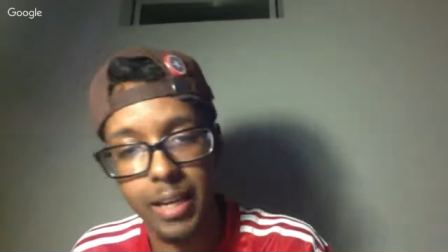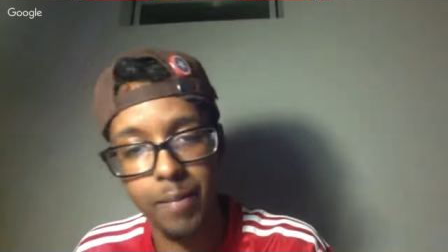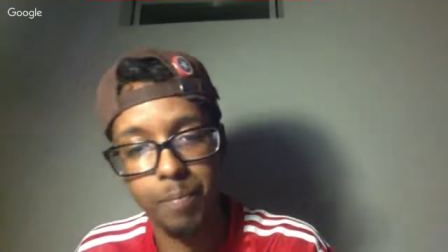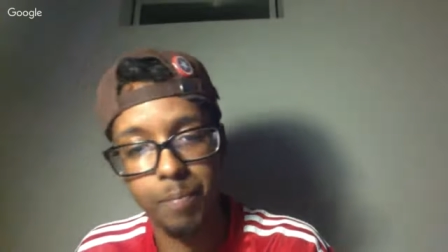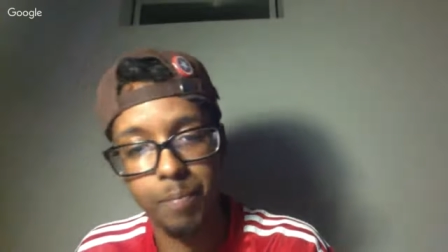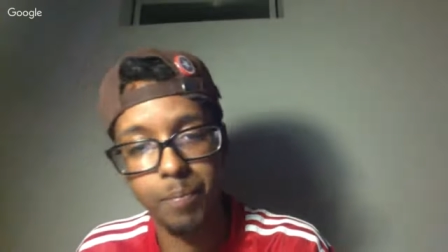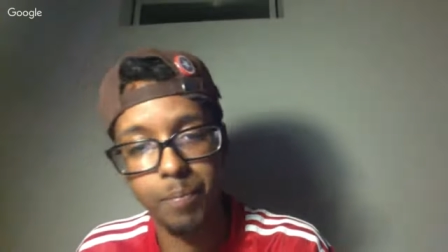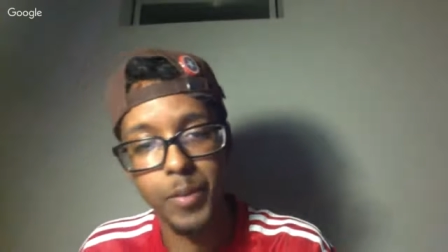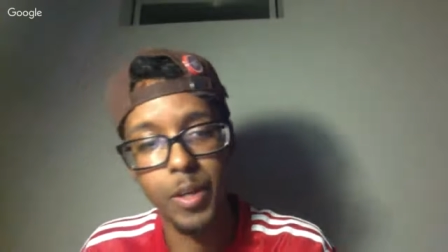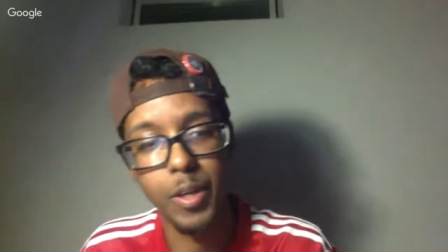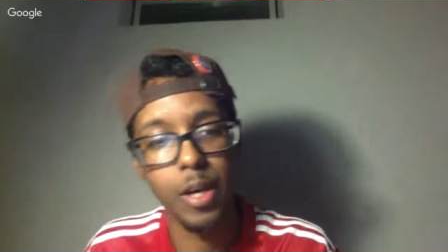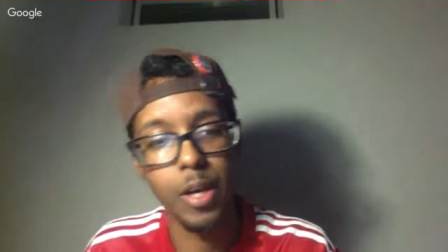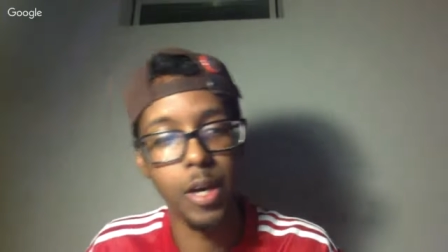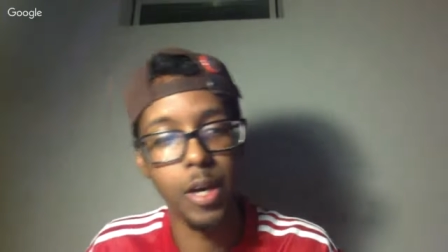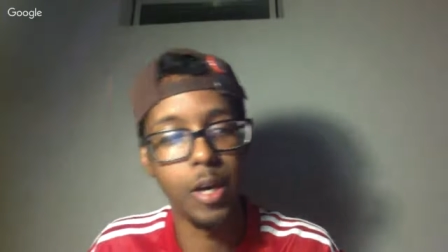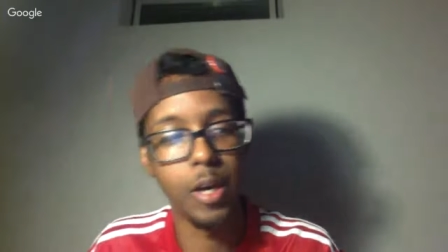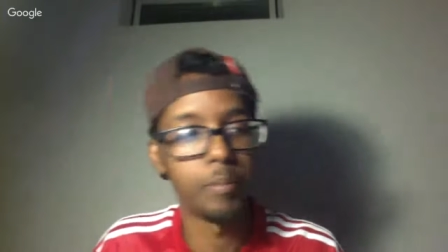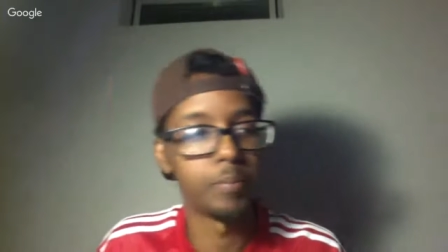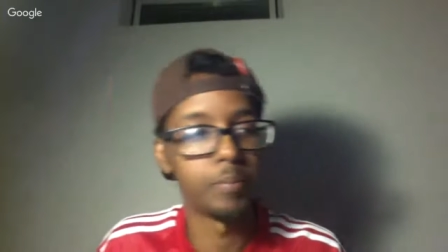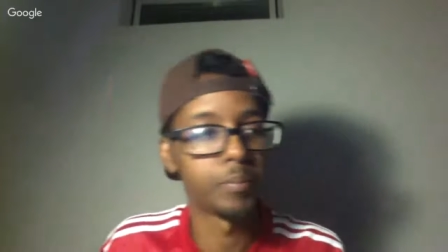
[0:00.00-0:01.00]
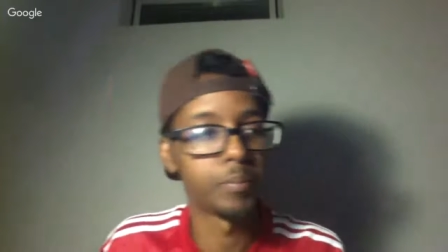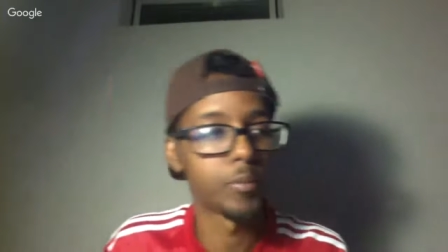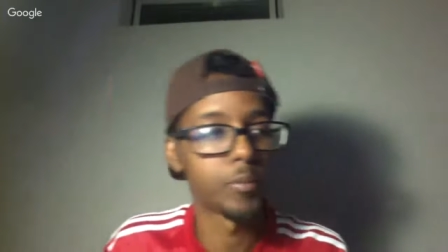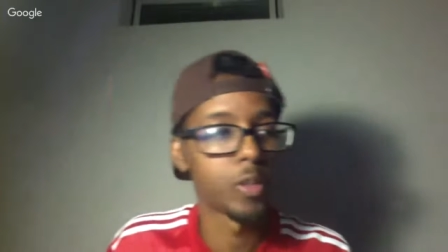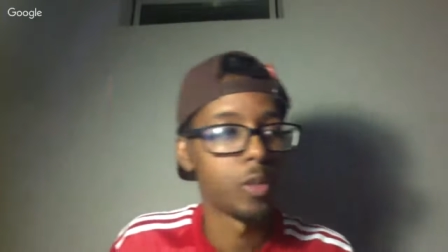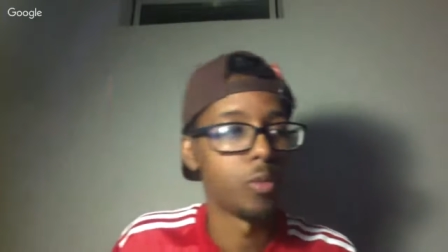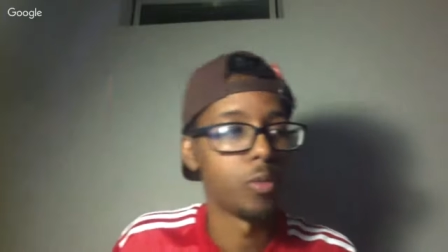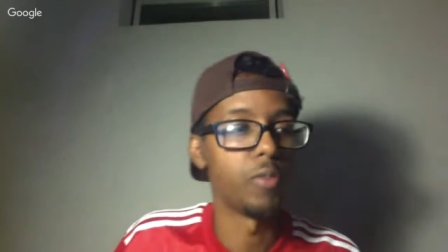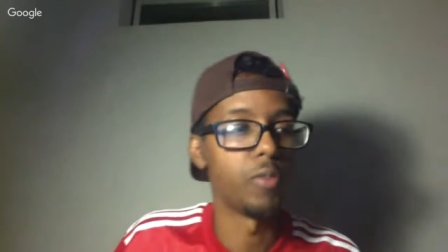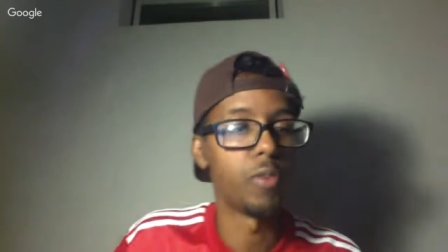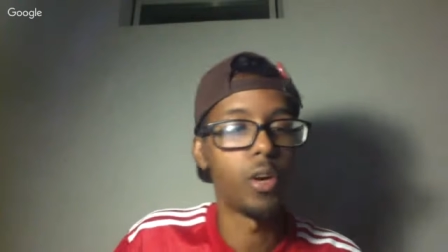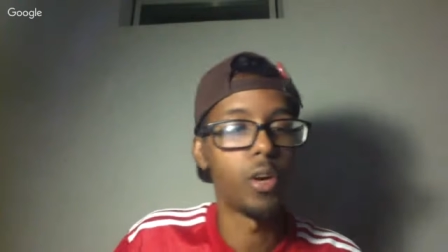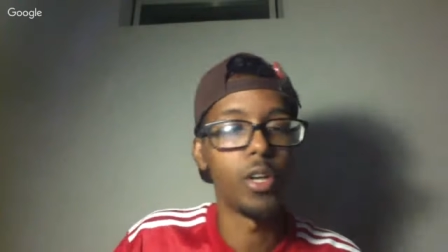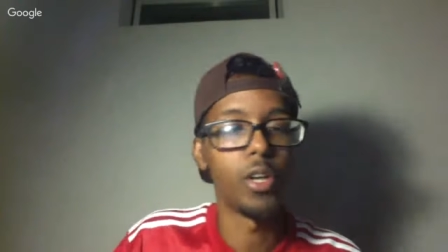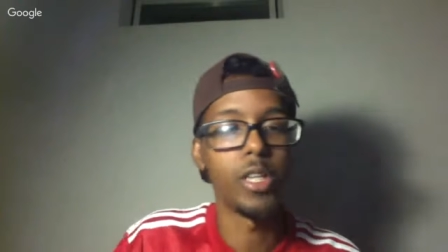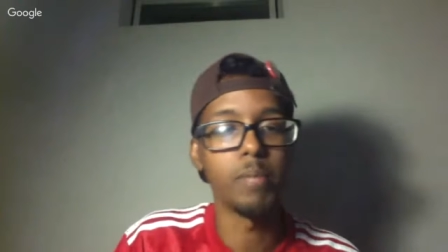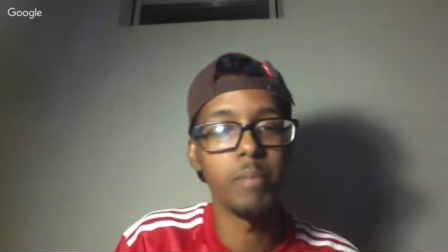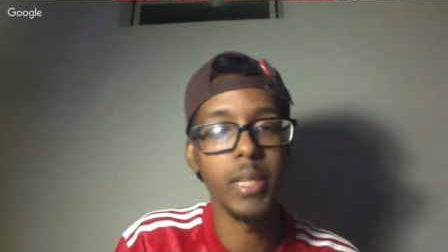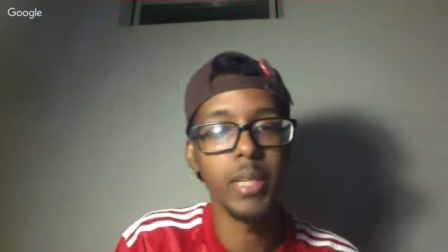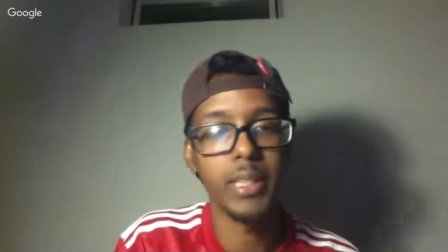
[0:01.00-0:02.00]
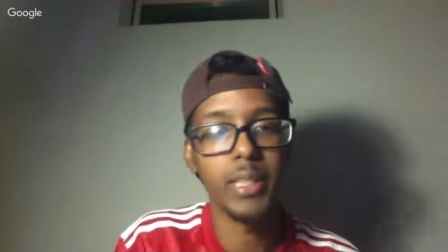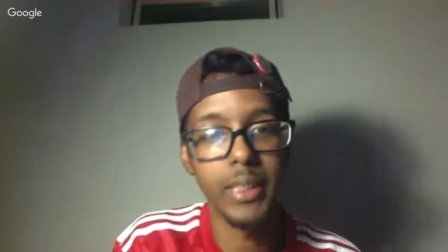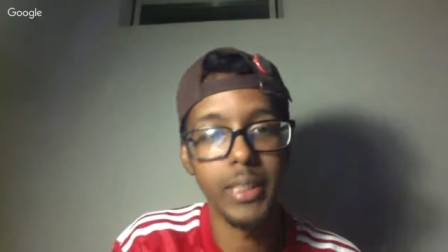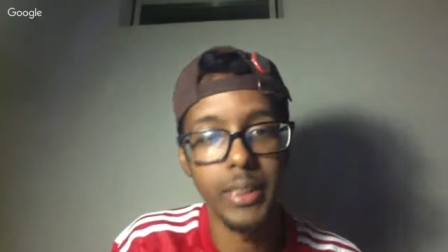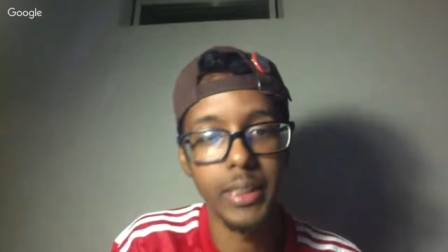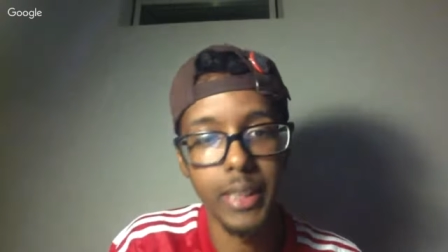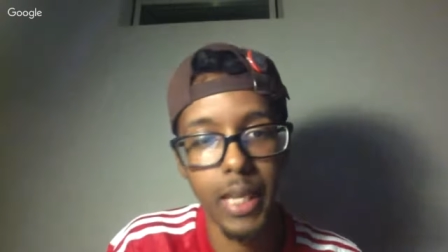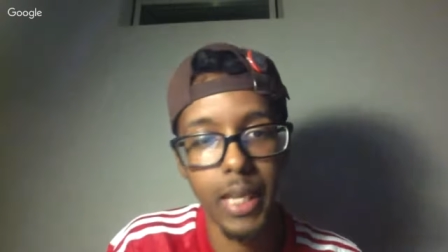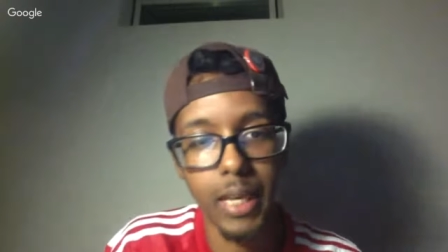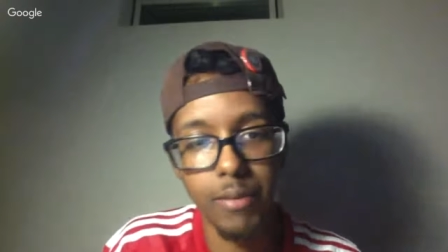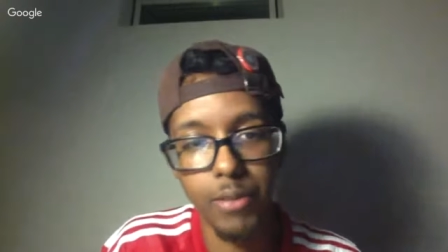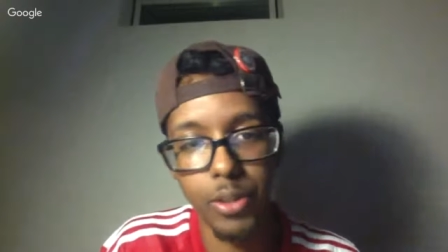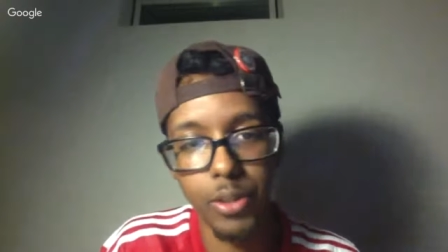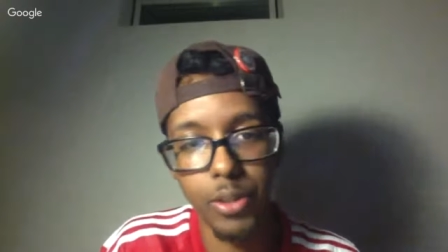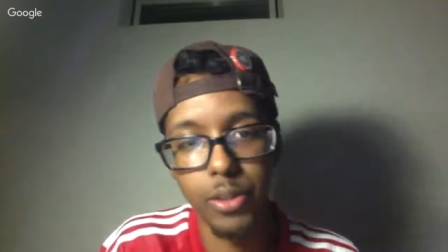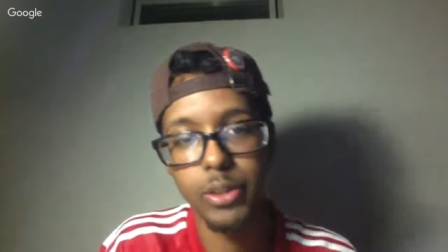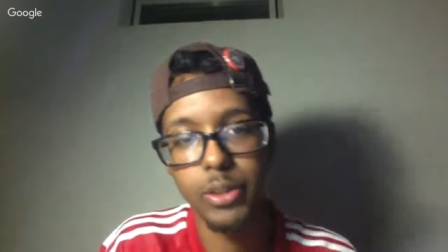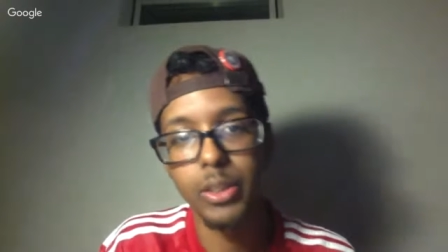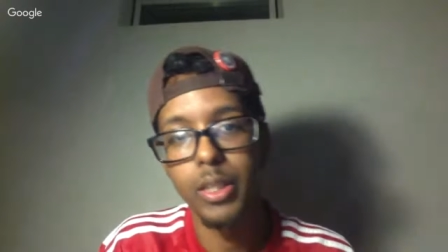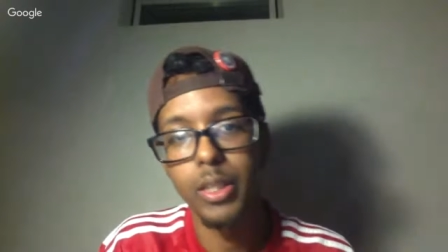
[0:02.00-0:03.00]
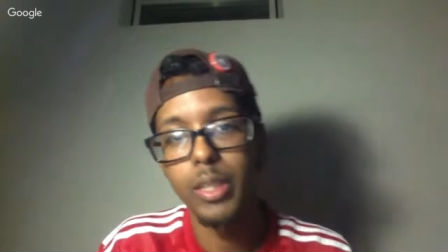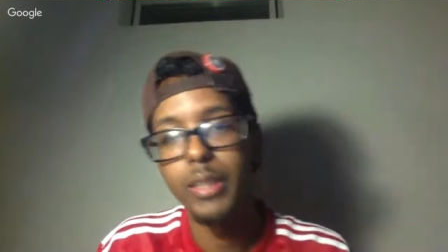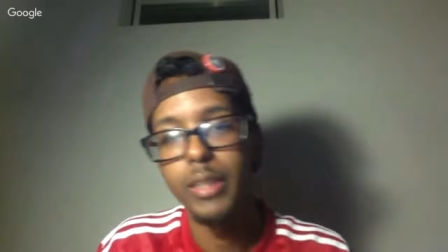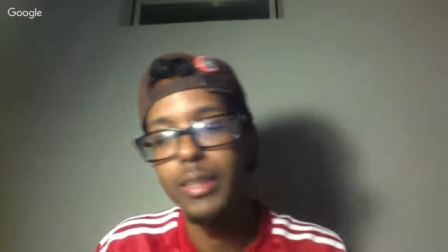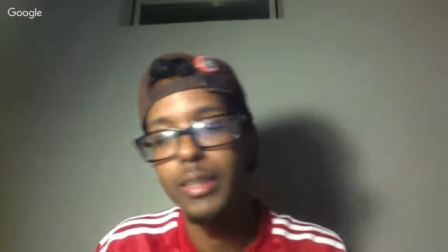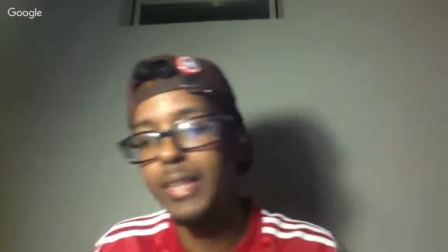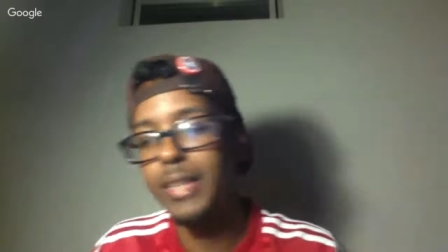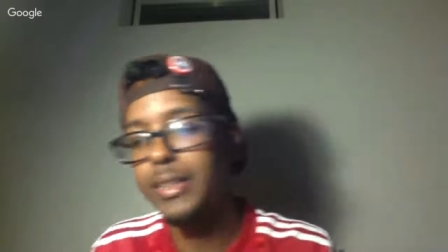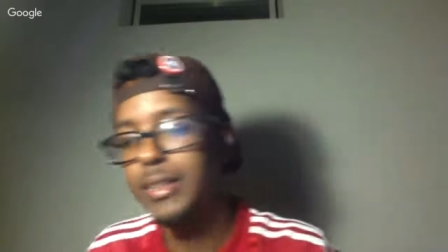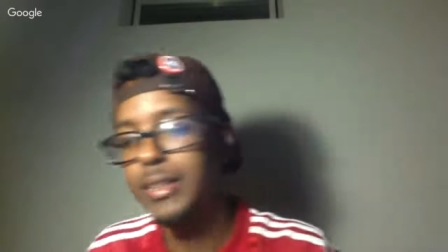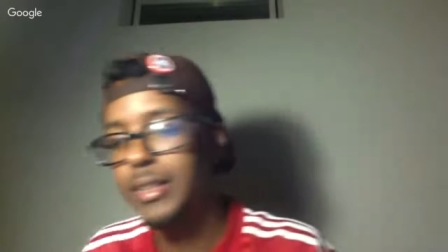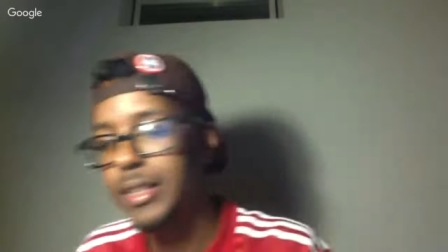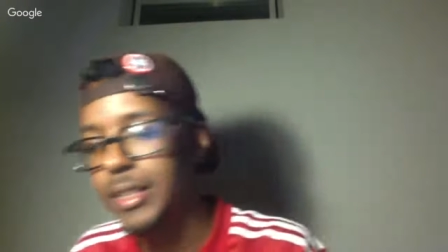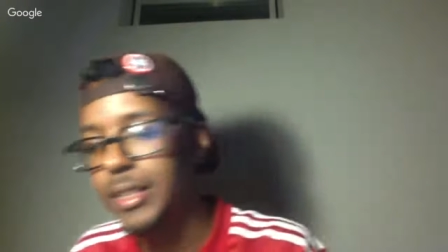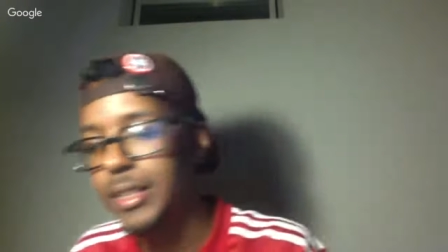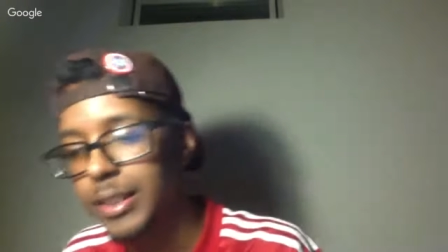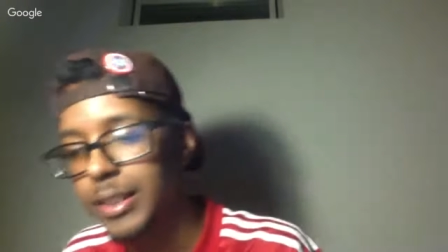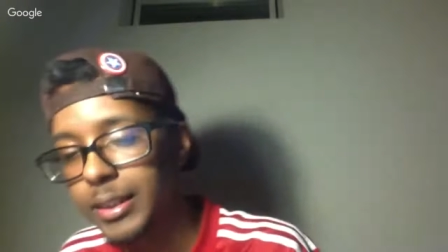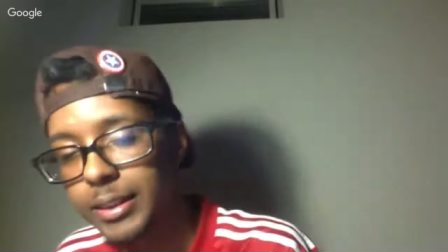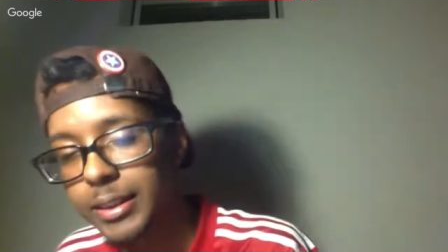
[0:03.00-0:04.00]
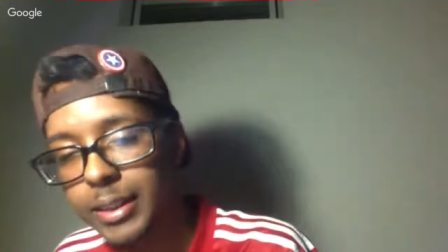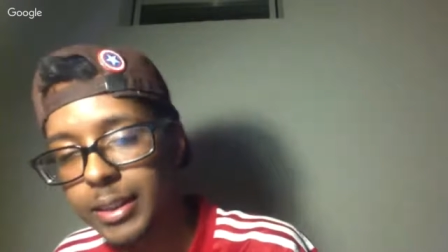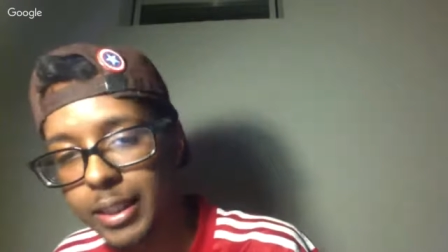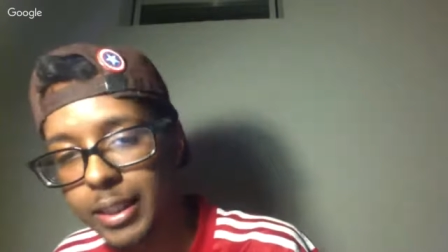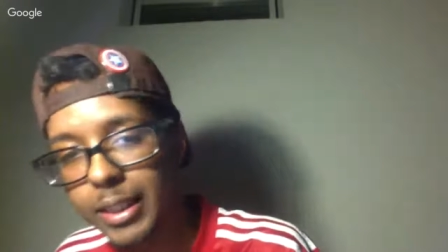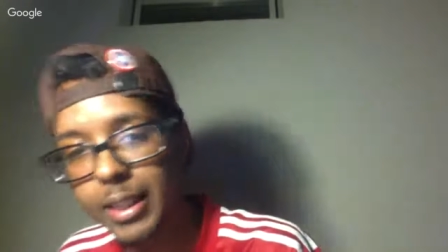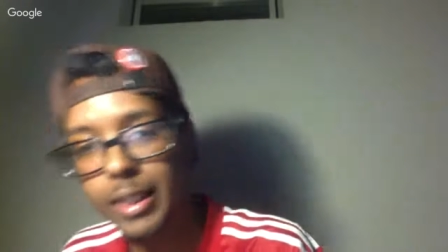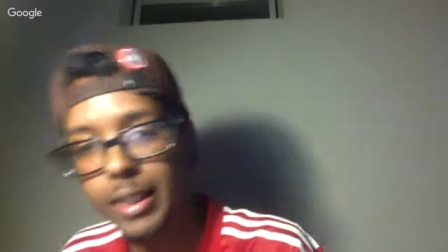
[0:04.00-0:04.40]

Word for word: Um, We've already met the Saviors. That's Negan's clique.